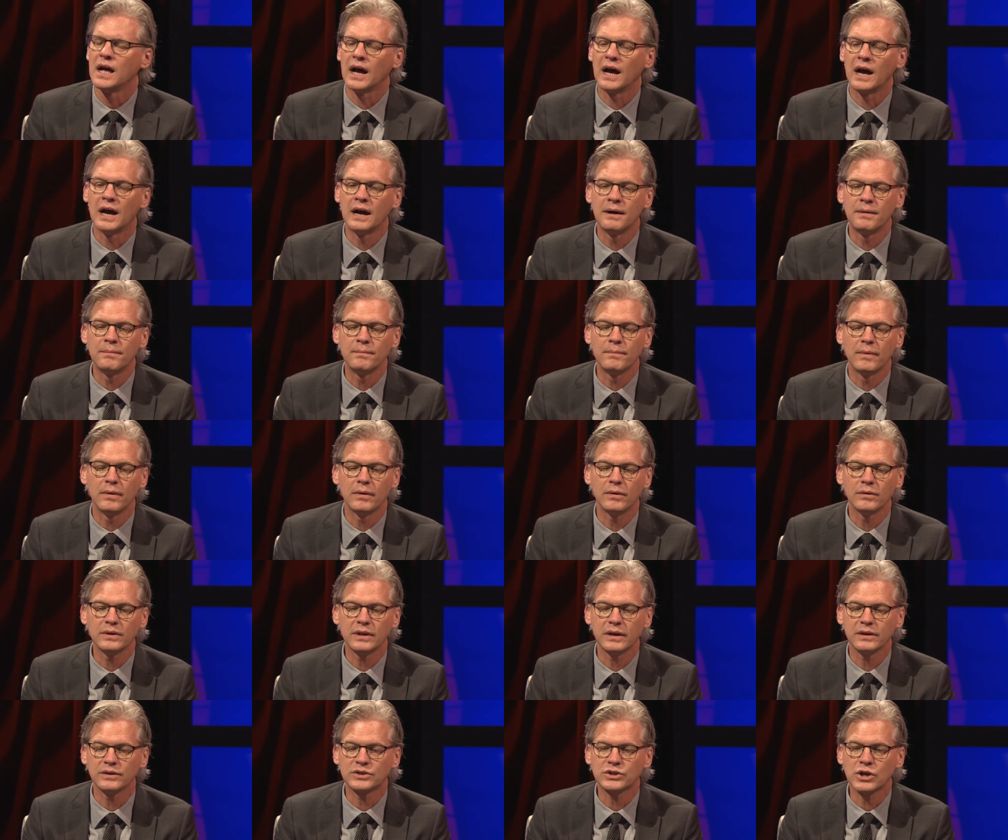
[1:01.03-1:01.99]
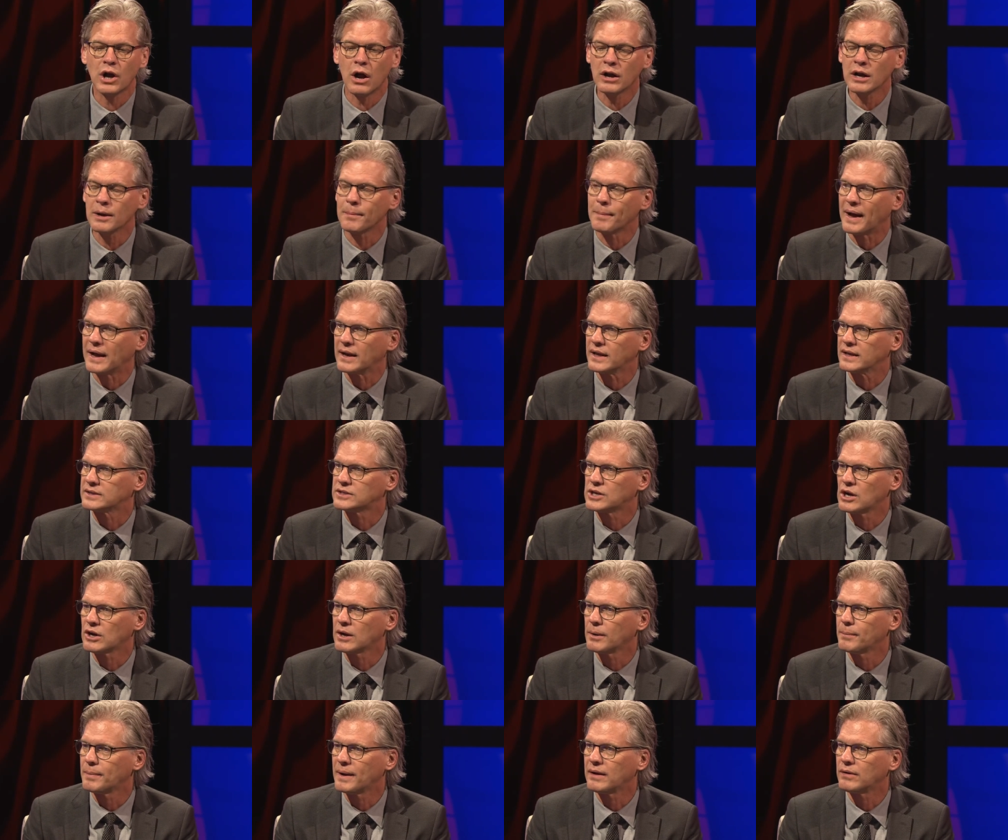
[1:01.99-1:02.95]
Um, talk about it.
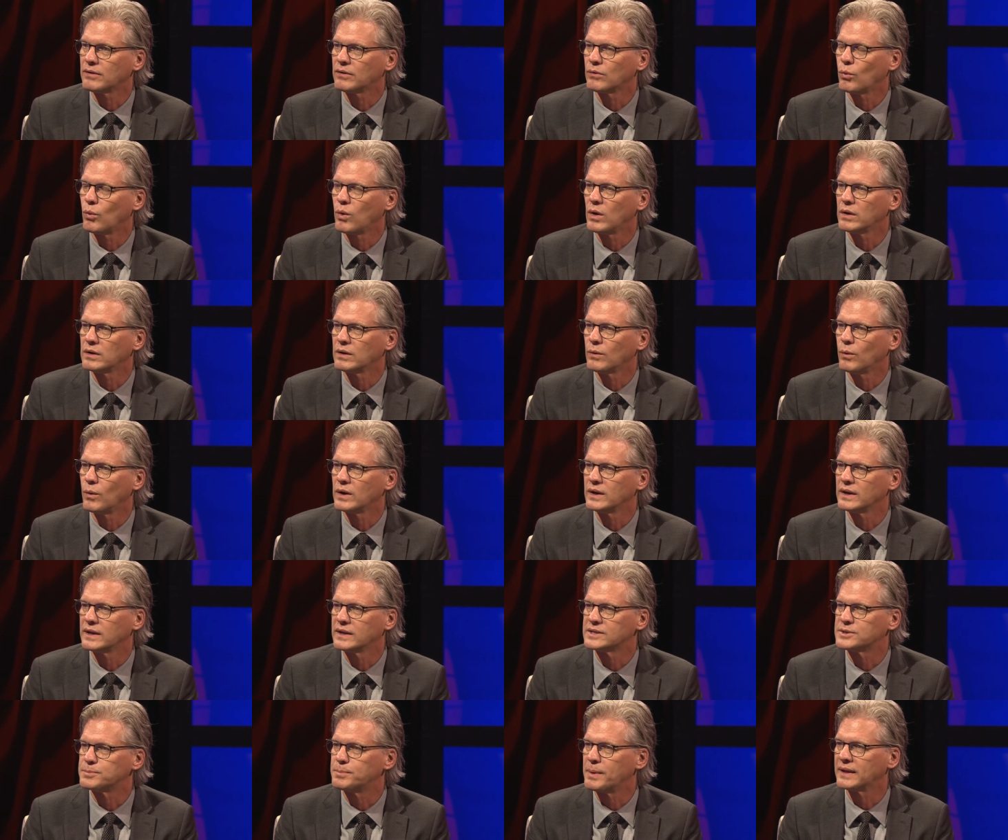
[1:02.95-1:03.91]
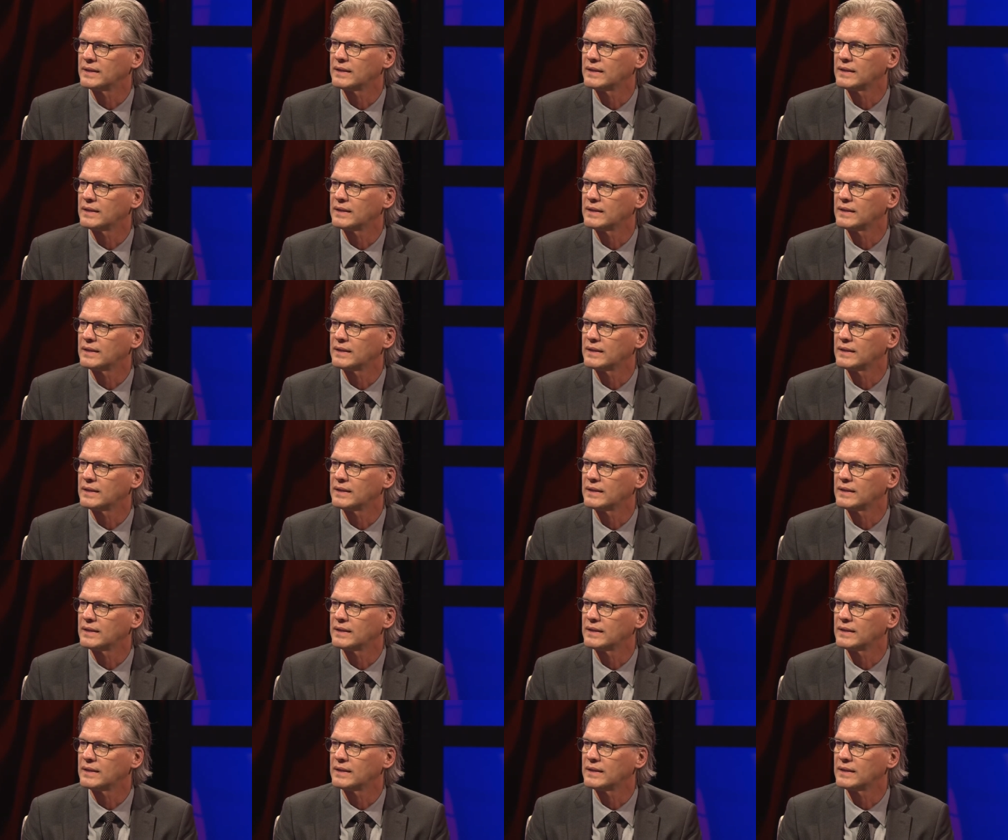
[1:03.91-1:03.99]
Talk about what, what it's been